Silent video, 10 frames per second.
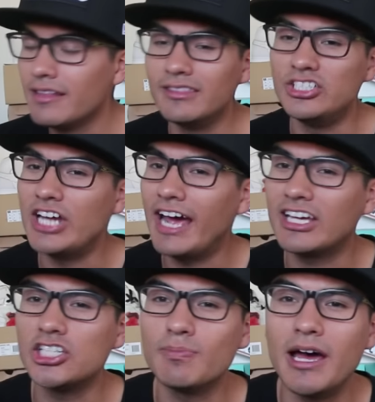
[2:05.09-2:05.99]
the
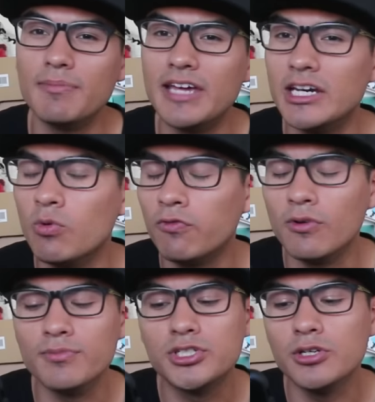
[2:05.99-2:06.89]
jackets might be anywhere
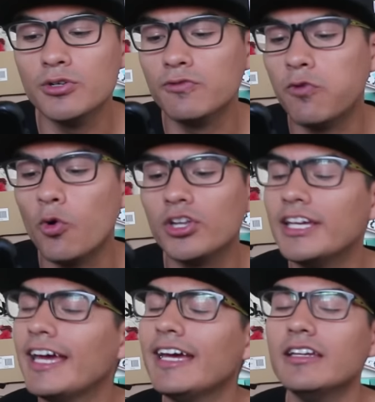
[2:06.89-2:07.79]
from
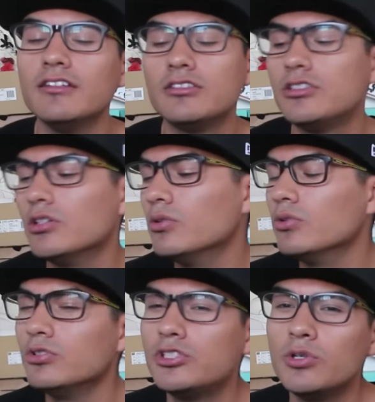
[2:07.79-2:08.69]
248
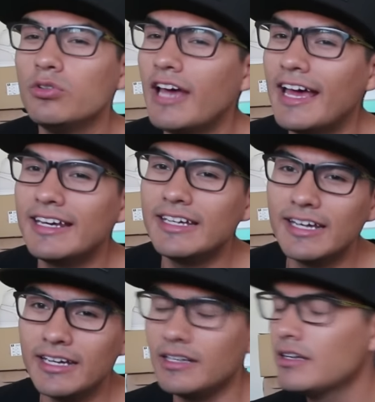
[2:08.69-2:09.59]
to
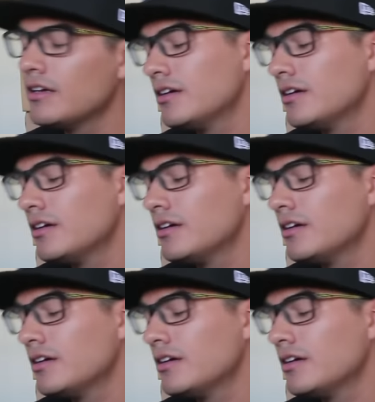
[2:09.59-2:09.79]
298